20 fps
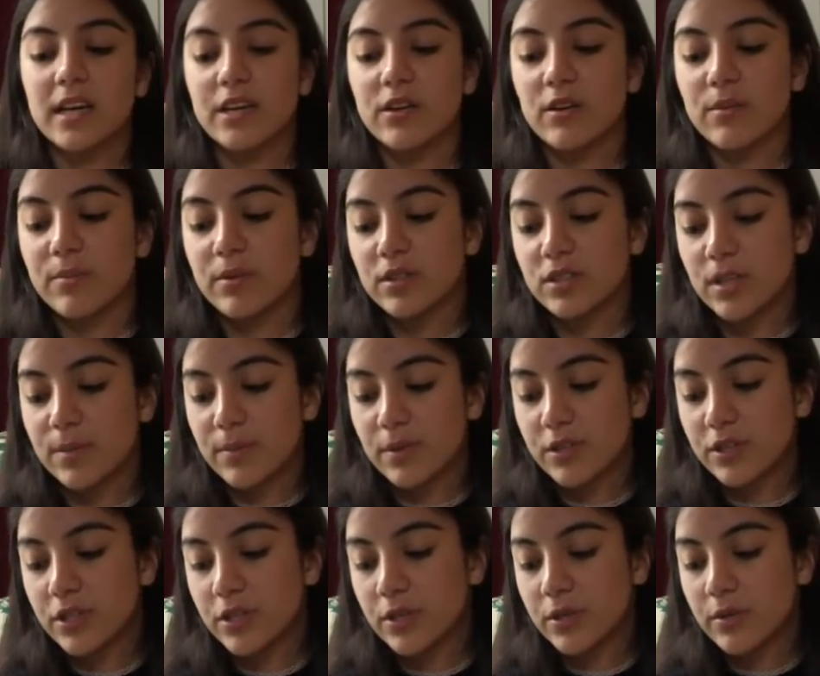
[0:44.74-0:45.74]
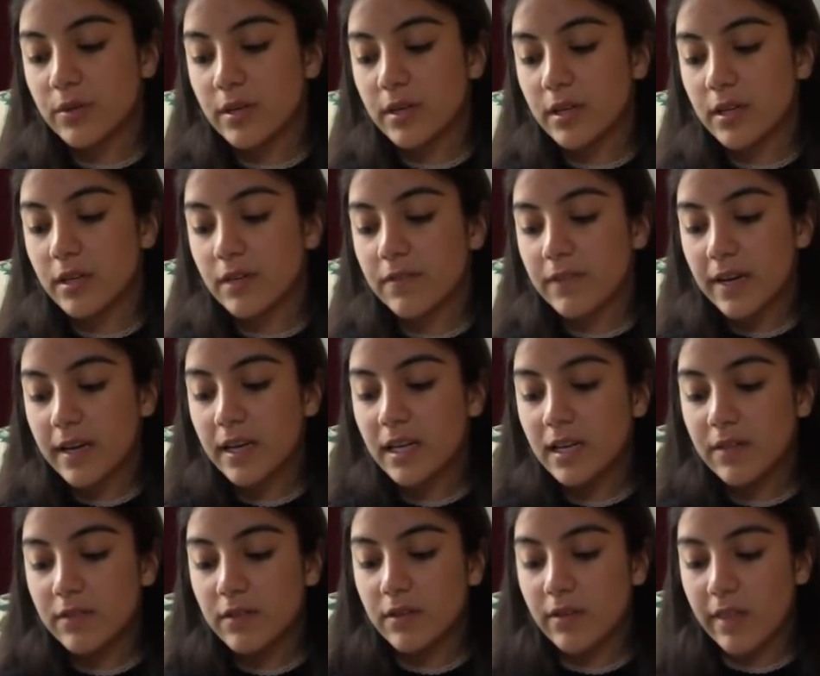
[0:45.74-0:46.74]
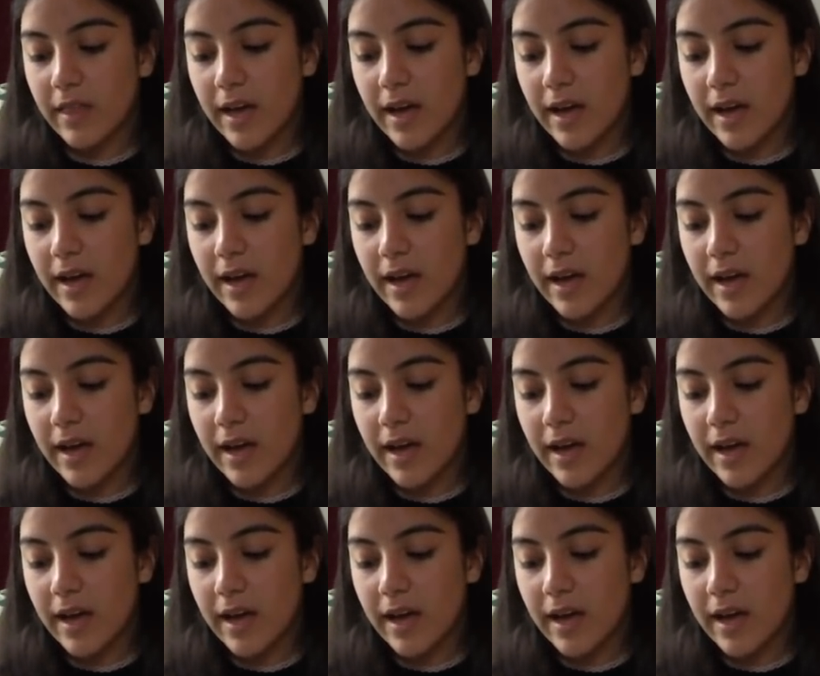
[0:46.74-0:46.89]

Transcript: I could do a push-up or two if I can even do